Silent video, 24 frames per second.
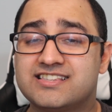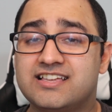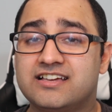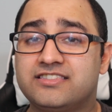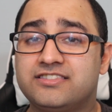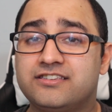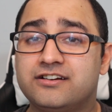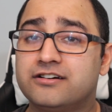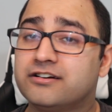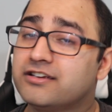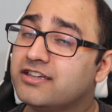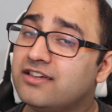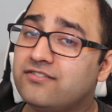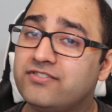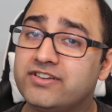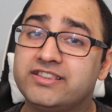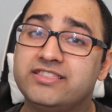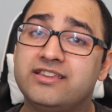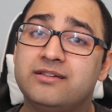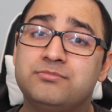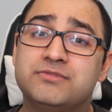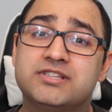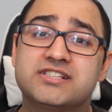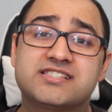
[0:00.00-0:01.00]
that they're giving
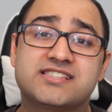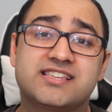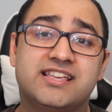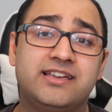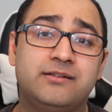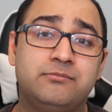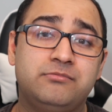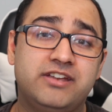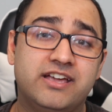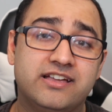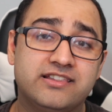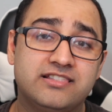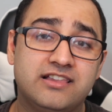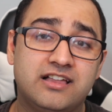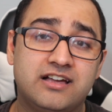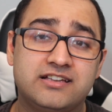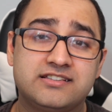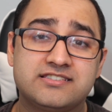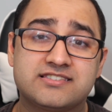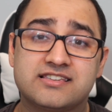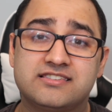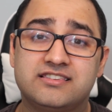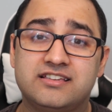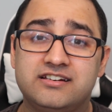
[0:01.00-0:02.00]
them the same
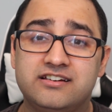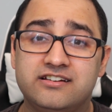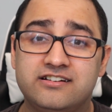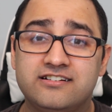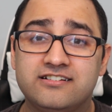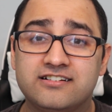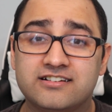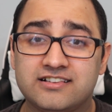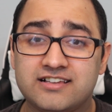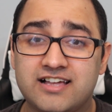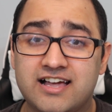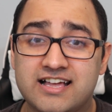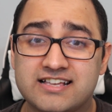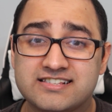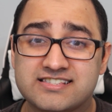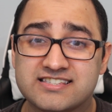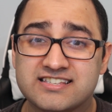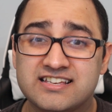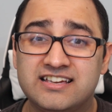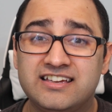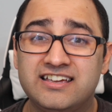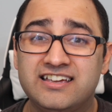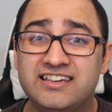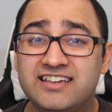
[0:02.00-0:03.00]
deadlines that they did in
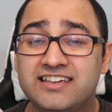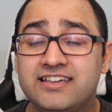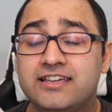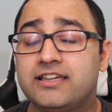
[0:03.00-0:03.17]
class,